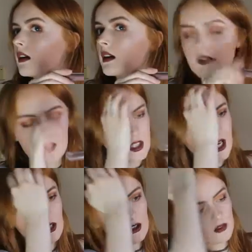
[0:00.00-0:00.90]
Yeah, this
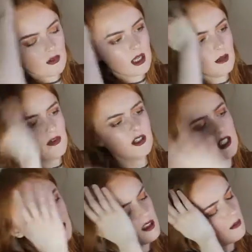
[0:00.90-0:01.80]
shade looks really
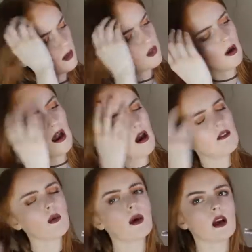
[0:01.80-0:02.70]
pretty in the bottle.
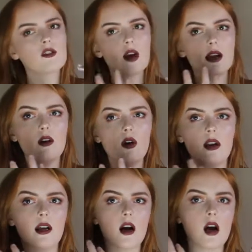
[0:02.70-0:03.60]
However, when I tried it on,
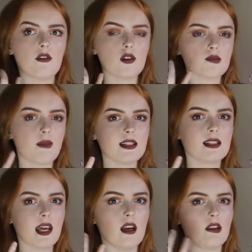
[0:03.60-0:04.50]
it kind of, because my
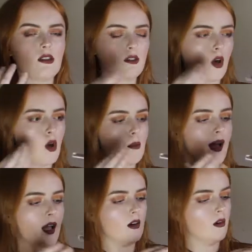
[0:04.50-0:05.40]
skin is so
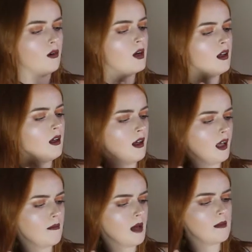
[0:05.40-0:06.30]
pale,
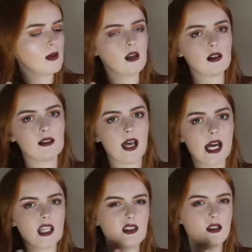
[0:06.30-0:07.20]
it made me look
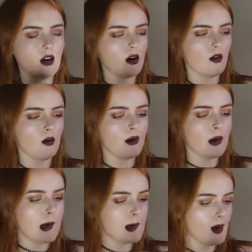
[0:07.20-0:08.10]
dead. So
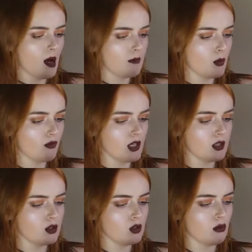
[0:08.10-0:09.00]
I'm not really
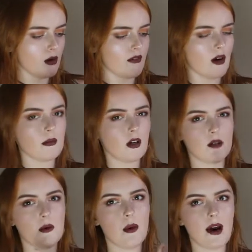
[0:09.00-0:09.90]
sure whether I'm going
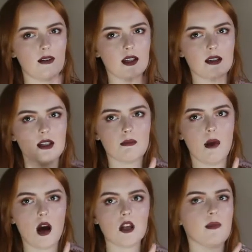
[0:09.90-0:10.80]
to be wearing this
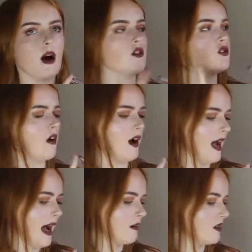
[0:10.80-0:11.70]
much, but I'll try
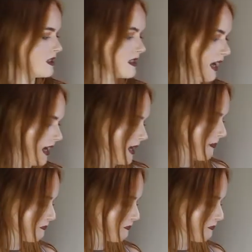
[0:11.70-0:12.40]
it out and see.